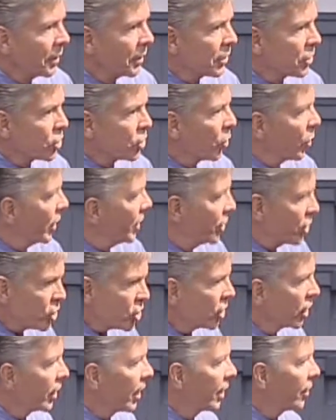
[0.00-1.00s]
So
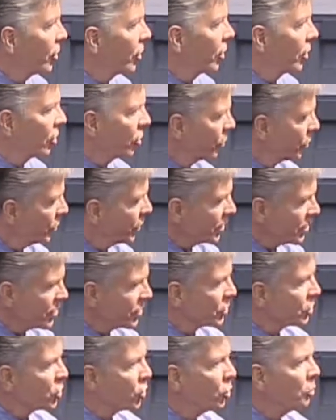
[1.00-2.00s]
initially I thought, oh, this
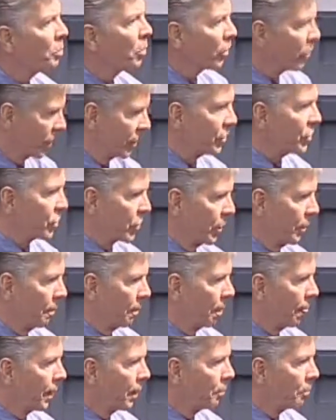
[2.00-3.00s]
is too
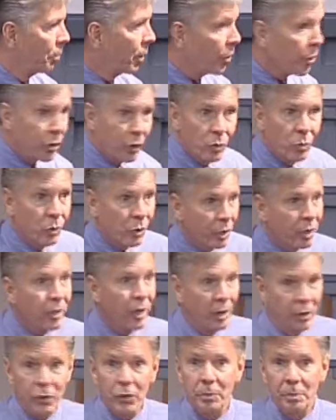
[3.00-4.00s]
burdensome. But there weren't
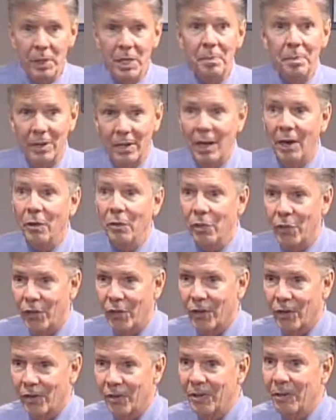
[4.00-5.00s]
other people out
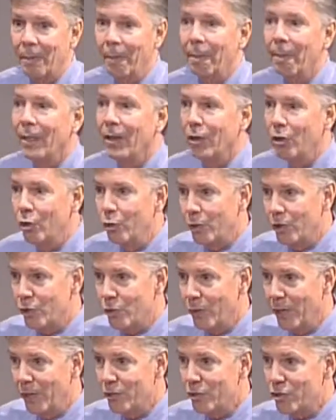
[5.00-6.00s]
there who were
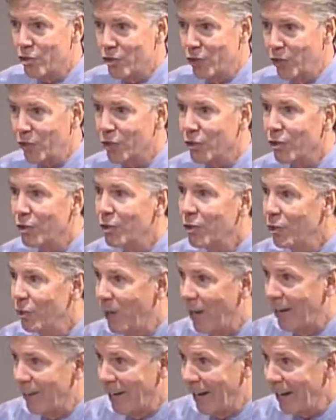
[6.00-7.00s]
transgender who
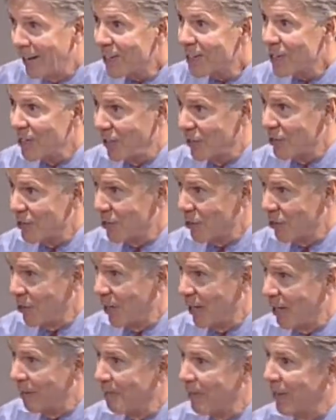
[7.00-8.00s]
had access to
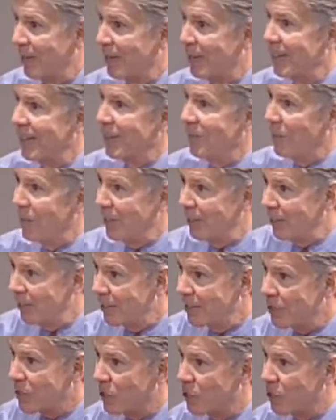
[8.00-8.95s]
talk about it, and we needed to